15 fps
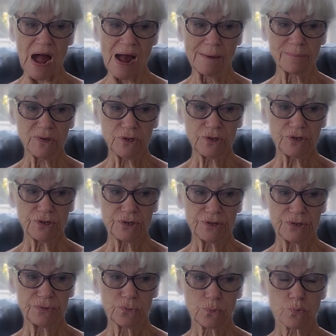I'm going
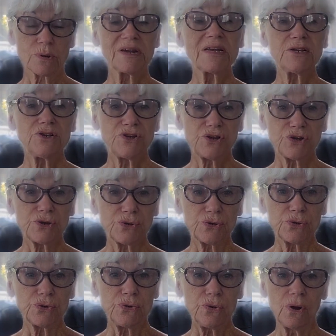to read
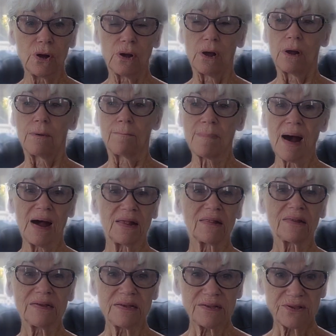you my
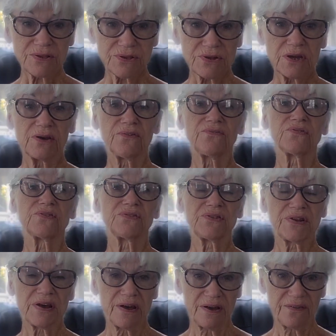list of
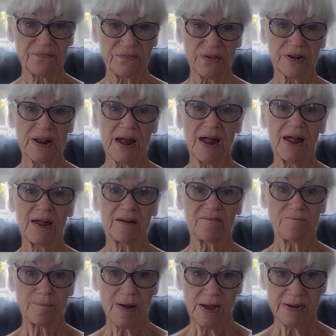stuff that I have
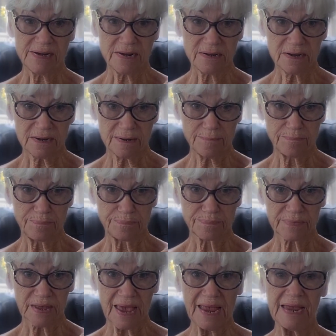made up
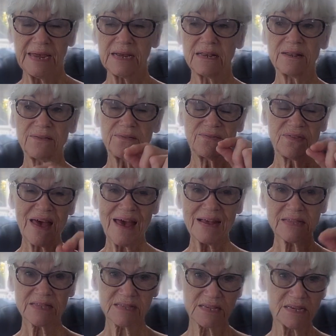and
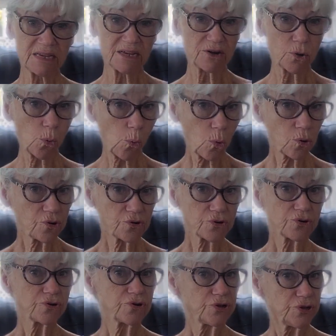that's in
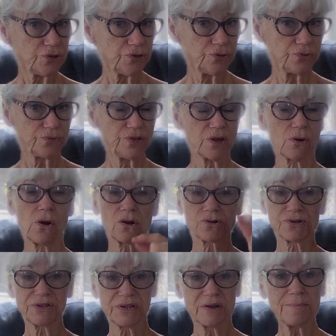order too. There are
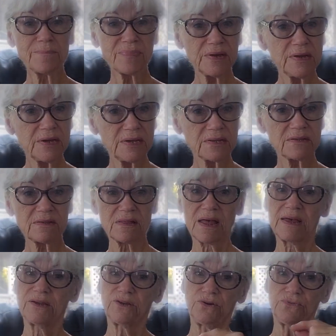some things
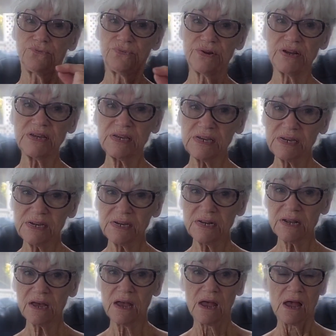that you
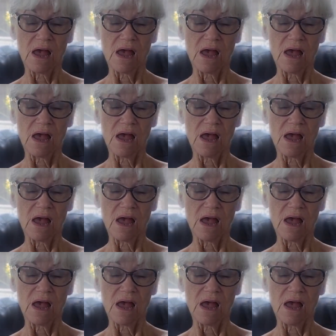need